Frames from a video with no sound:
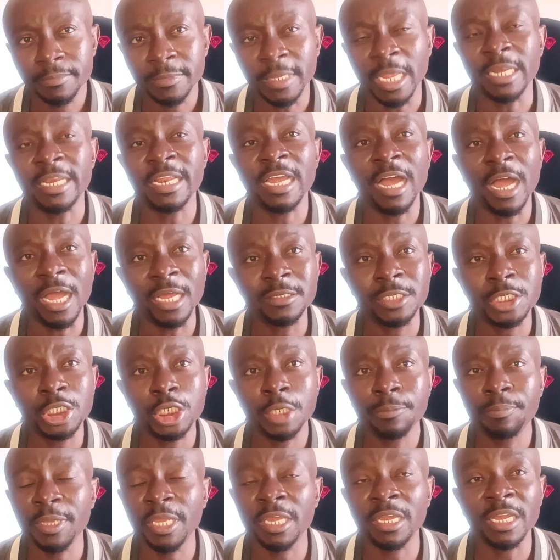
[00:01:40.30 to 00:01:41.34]
That the
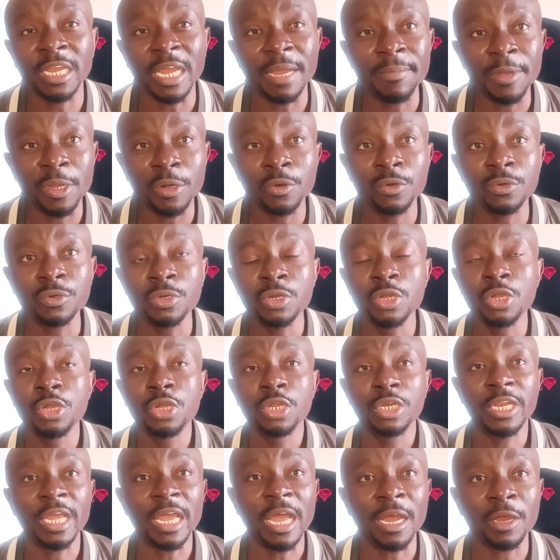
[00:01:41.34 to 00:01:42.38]
hardship in Cameroon,
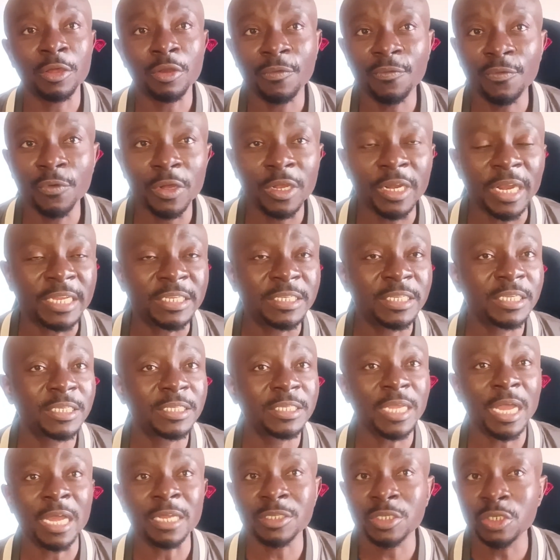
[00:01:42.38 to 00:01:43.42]
the Anglophone
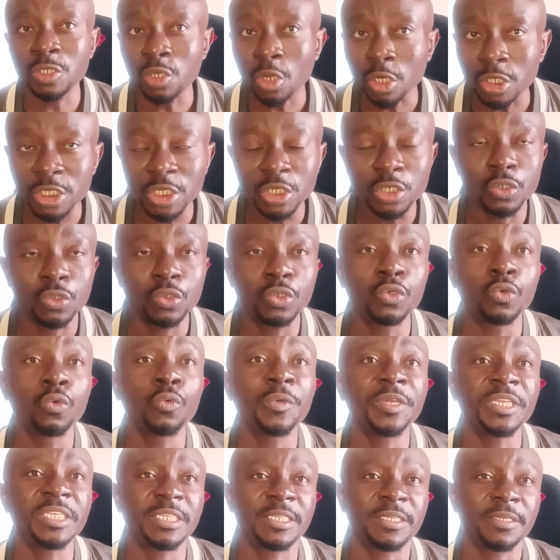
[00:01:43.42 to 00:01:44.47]
crisis, has nothing to do
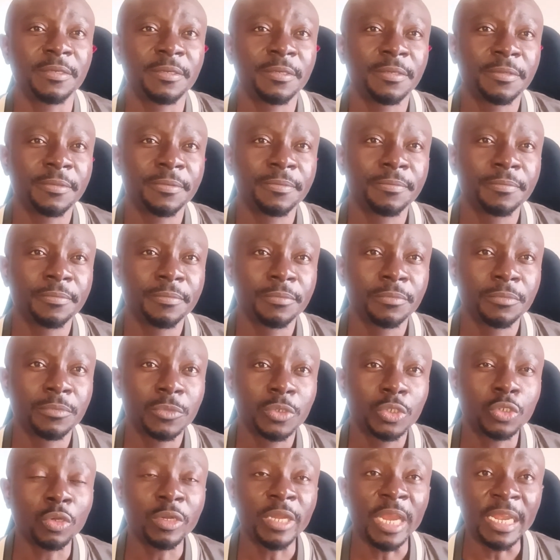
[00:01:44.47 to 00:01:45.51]
with.
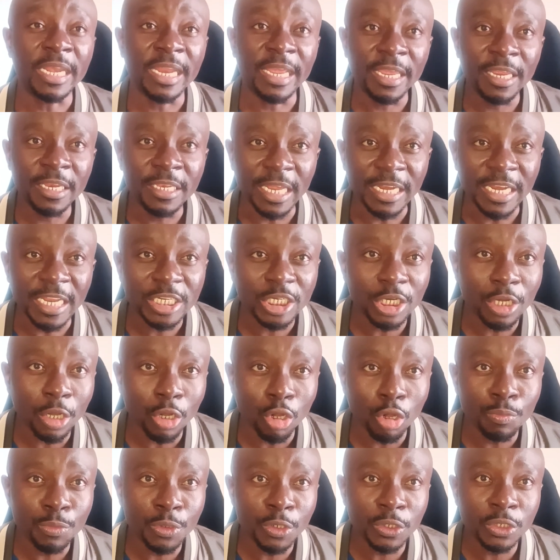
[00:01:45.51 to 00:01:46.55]
So that the international
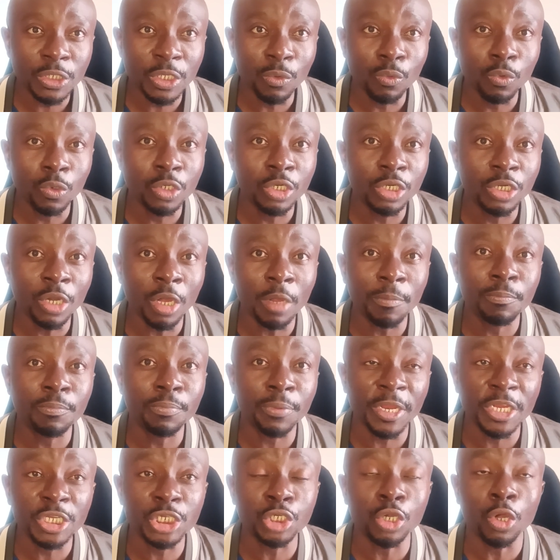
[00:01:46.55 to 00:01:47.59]
community will not
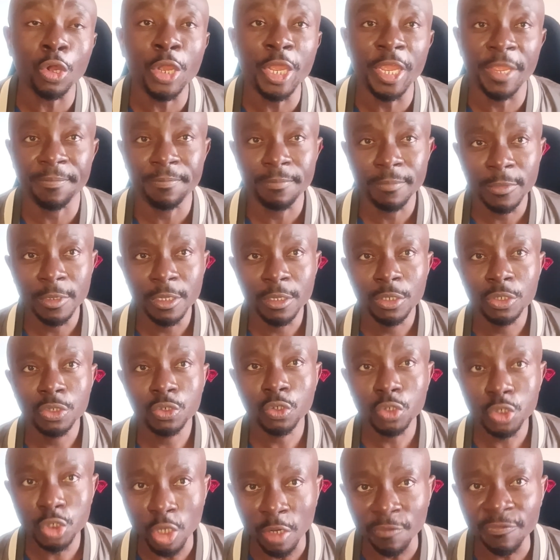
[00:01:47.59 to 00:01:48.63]
pressure him
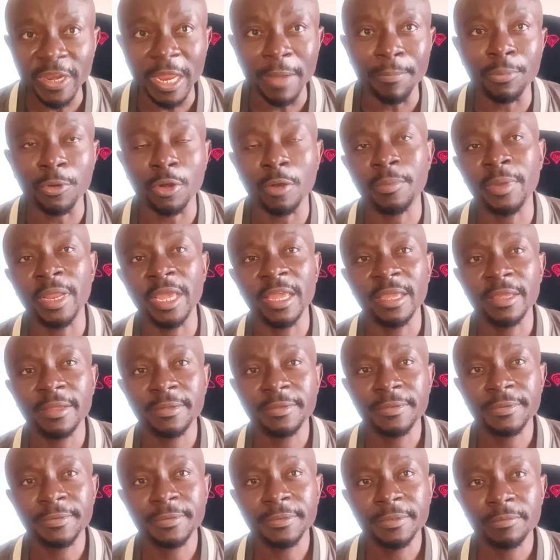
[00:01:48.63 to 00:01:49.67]
to solve that problem,
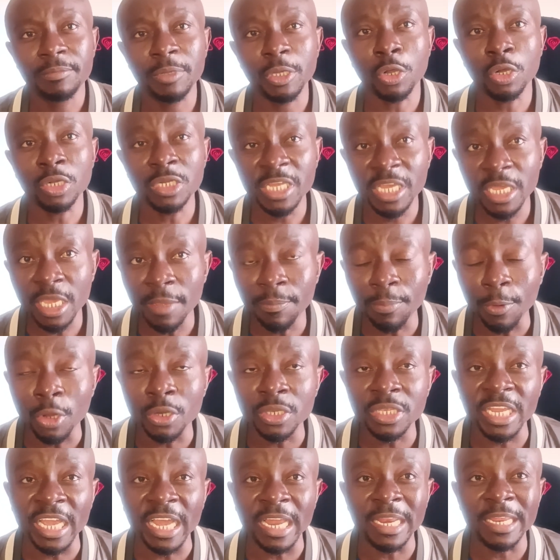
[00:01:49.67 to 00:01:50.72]
because he keep
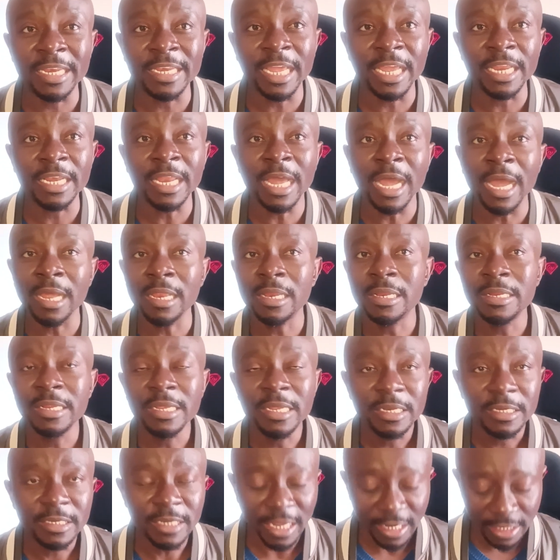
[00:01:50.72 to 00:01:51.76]
on telling them that
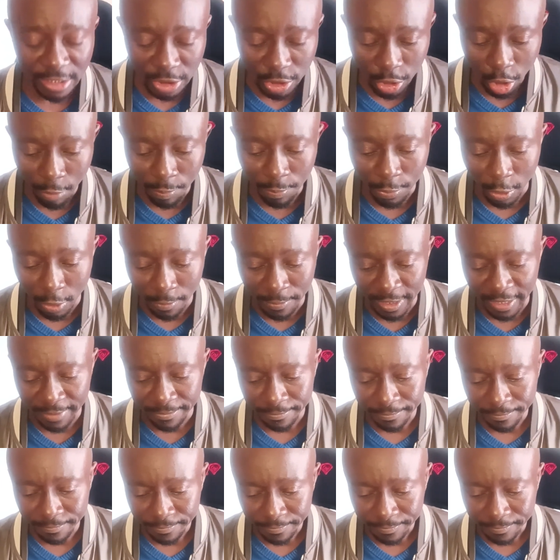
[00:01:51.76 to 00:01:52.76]
there is no problem,